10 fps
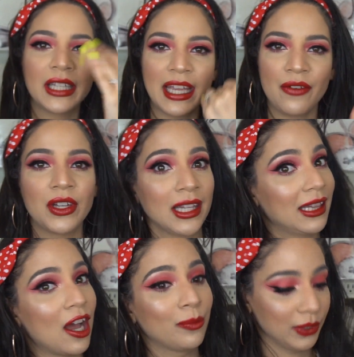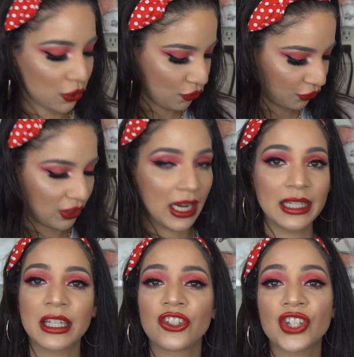link everything down below so you
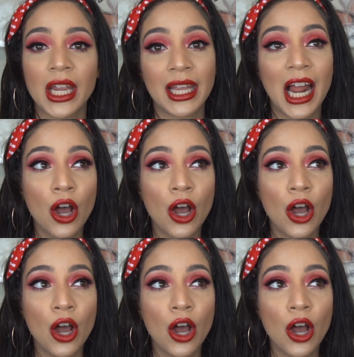guys can check it